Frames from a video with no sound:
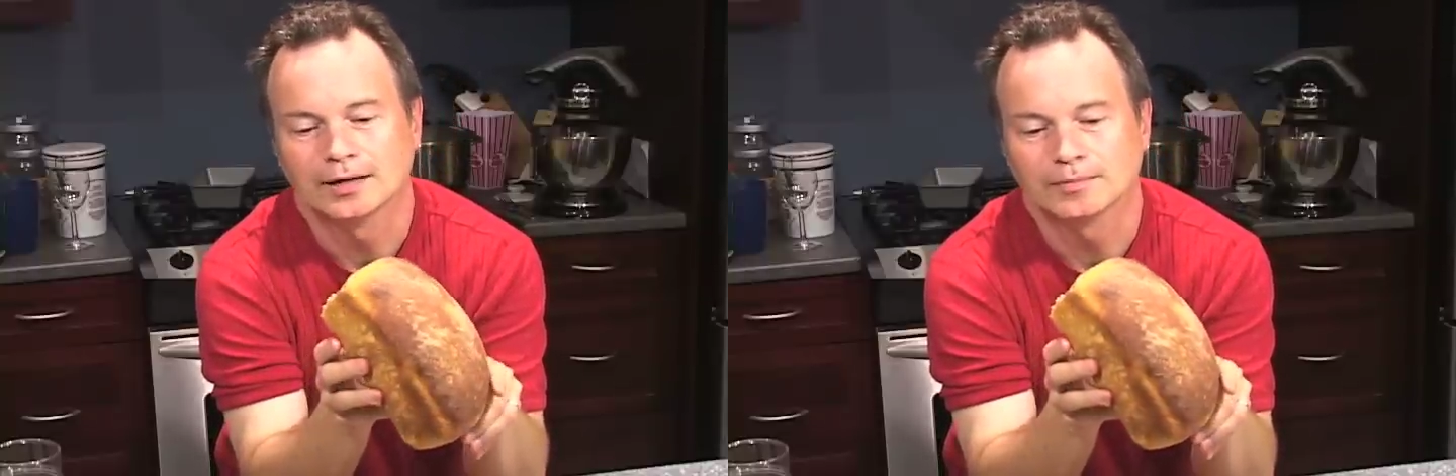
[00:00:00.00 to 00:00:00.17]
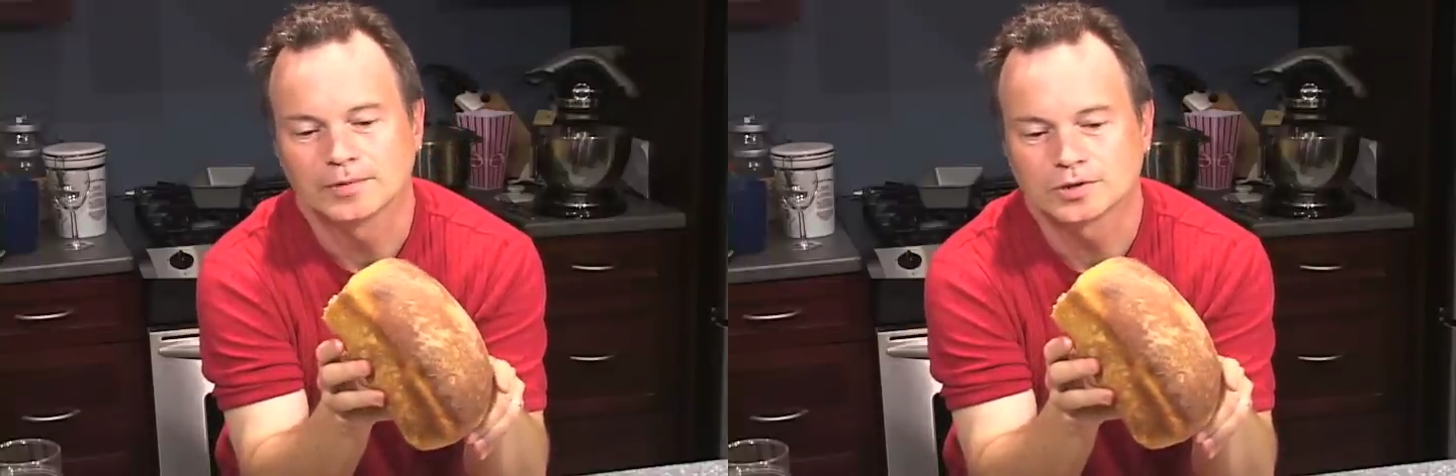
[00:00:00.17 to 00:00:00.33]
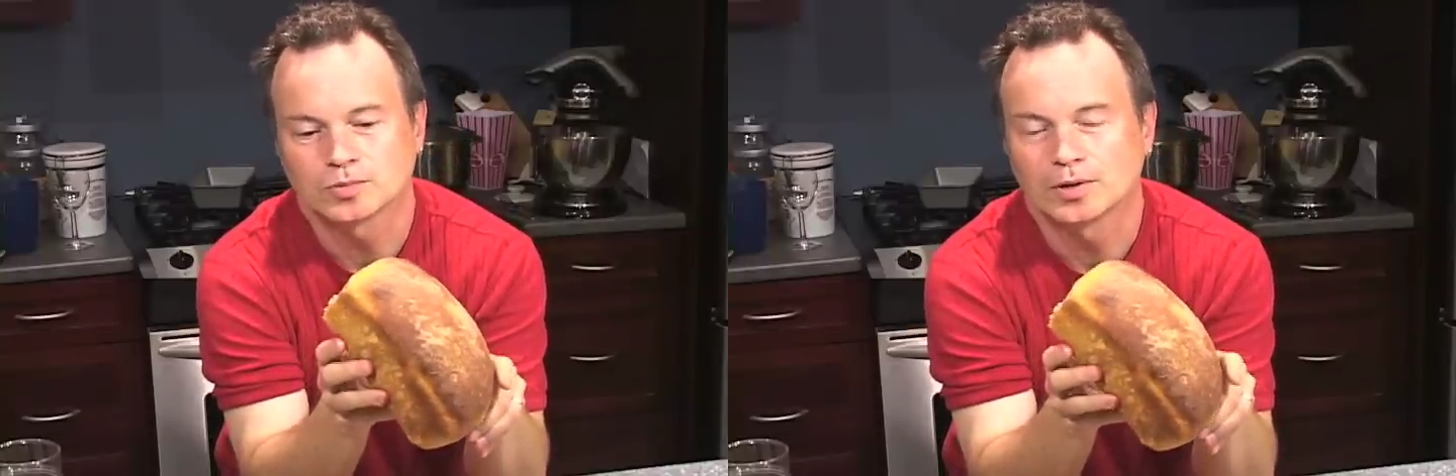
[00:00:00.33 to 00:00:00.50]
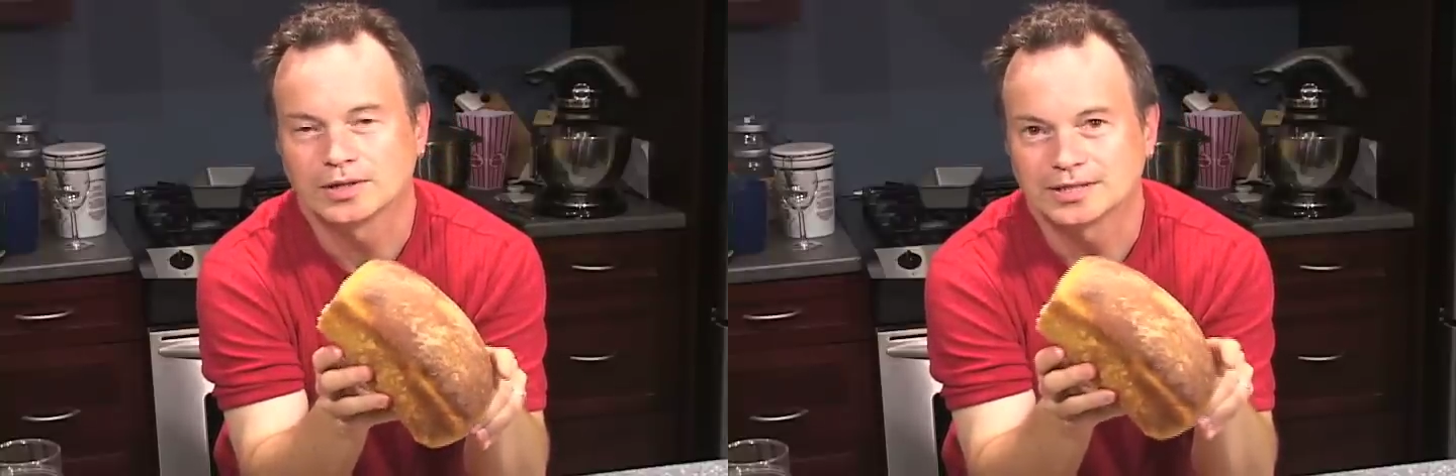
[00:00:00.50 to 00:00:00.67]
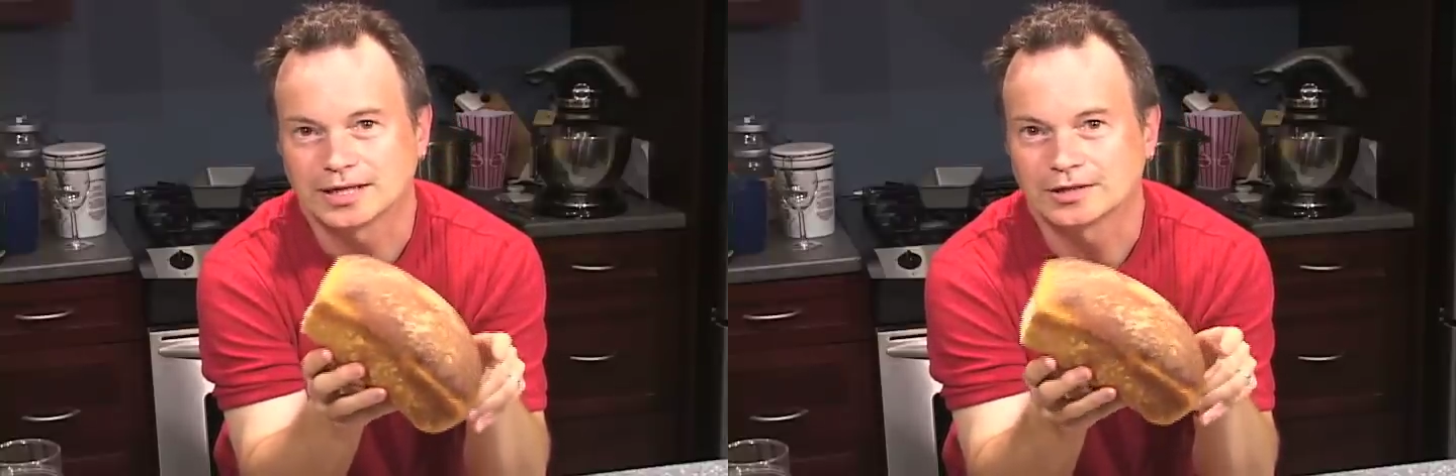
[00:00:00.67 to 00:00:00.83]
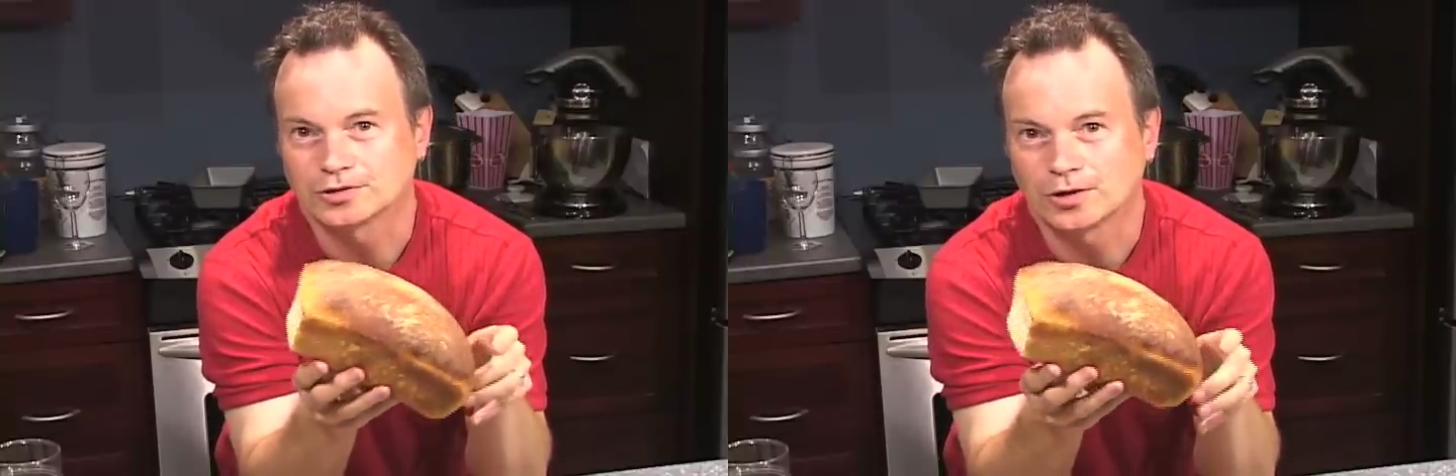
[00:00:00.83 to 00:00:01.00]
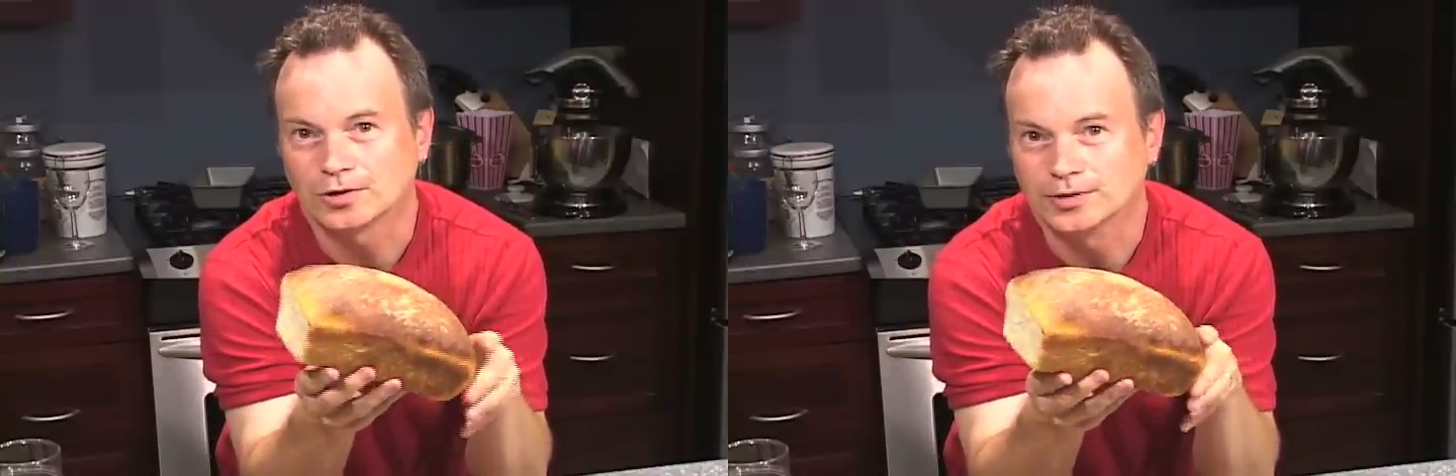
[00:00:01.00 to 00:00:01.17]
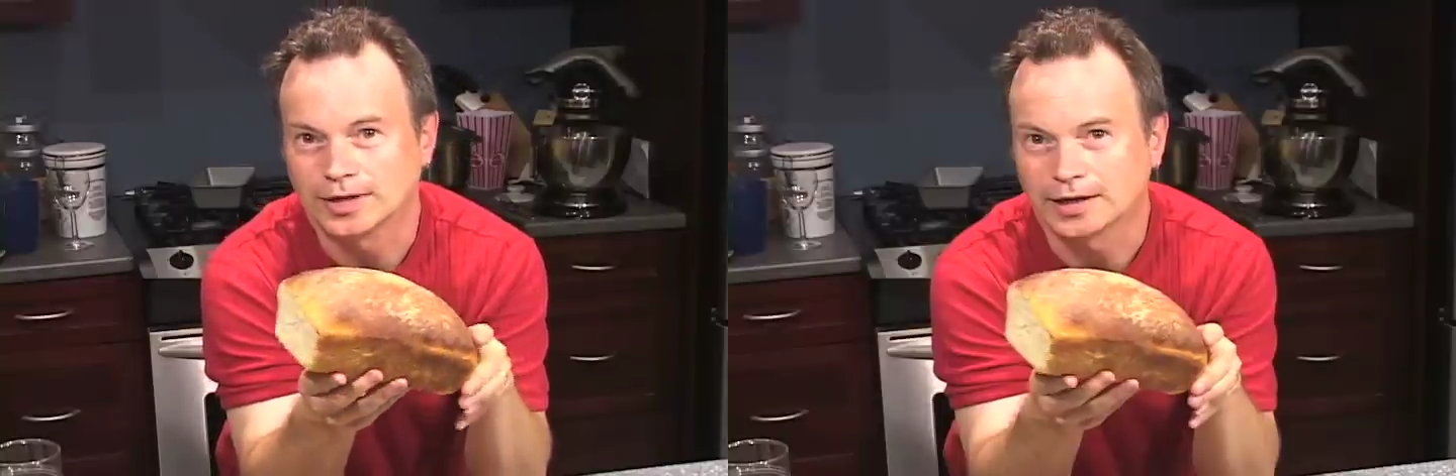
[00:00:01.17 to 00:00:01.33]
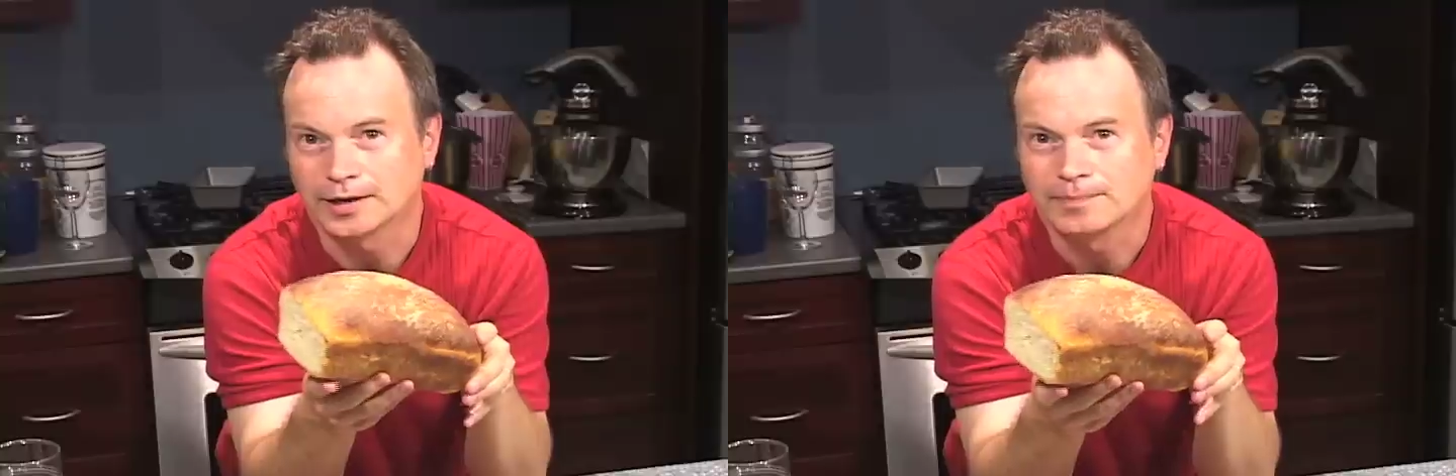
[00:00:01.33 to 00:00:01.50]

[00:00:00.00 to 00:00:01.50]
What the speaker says: This one takes all day.